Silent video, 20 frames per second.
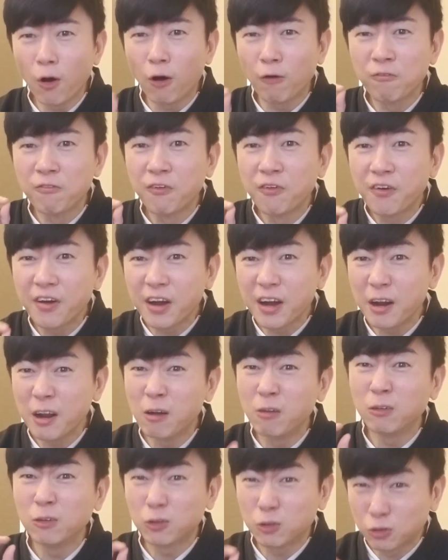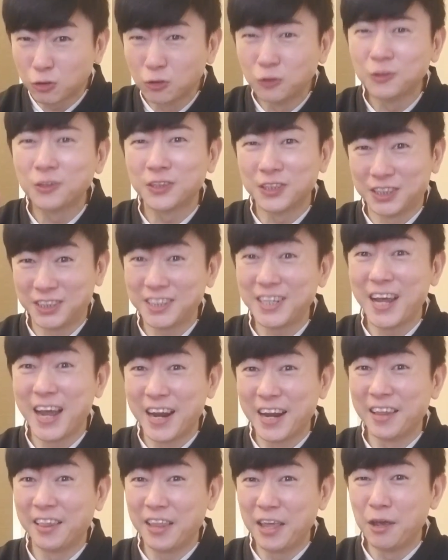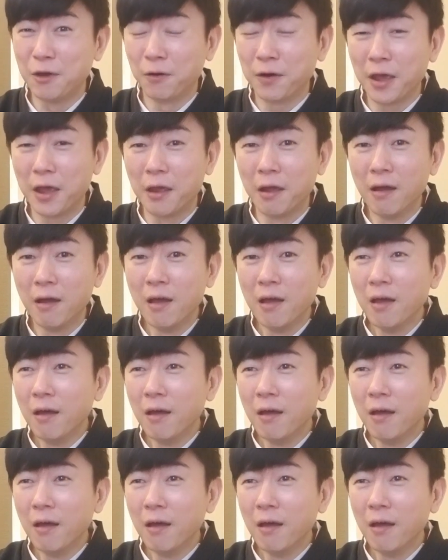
of real, true Christianity, okay?